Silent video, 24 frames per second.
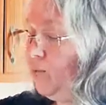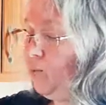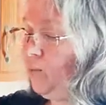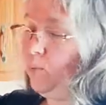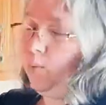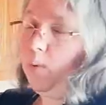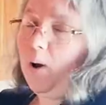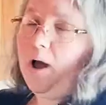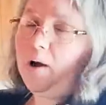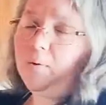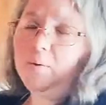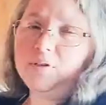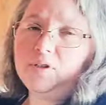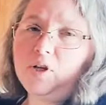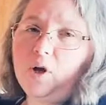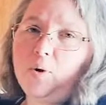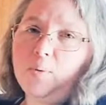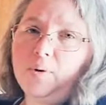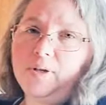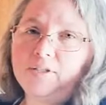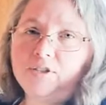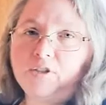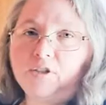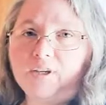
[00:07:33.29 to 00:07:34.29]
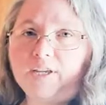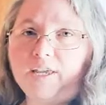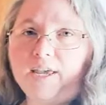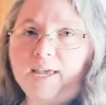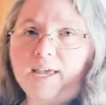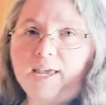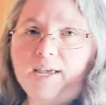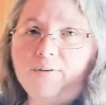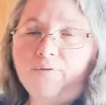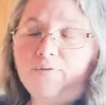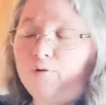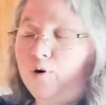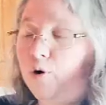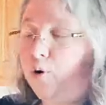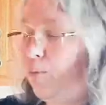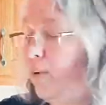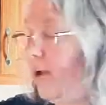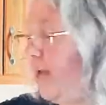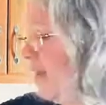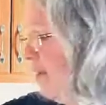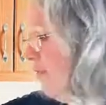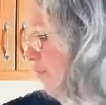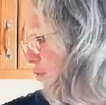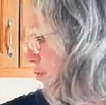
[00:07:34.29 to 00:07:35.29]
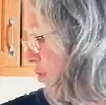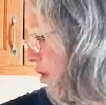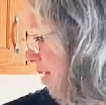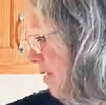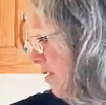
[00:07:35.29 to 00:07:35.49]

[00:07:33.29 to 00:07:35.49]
I was always looking for a way for us